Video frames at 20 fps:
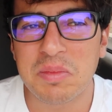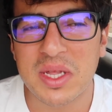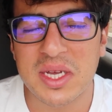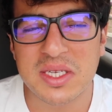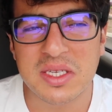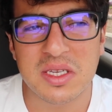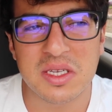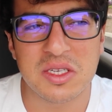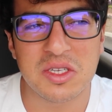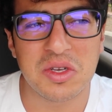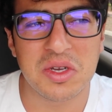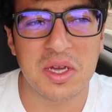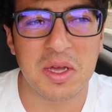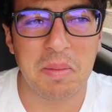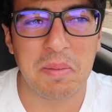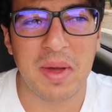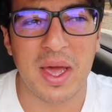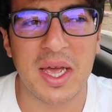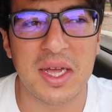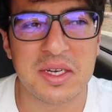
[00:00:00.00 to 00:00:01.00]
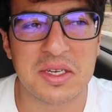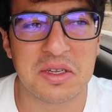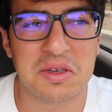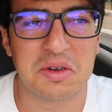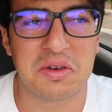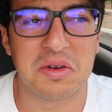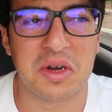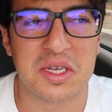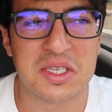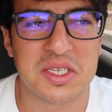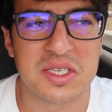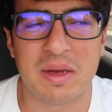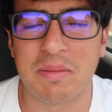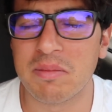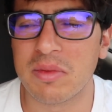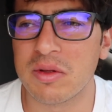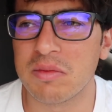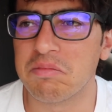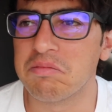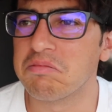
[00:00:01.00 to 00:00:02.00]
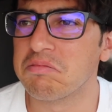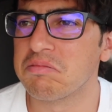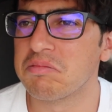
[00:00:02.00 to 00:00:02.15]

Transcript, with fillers: places. You can get paid to assemble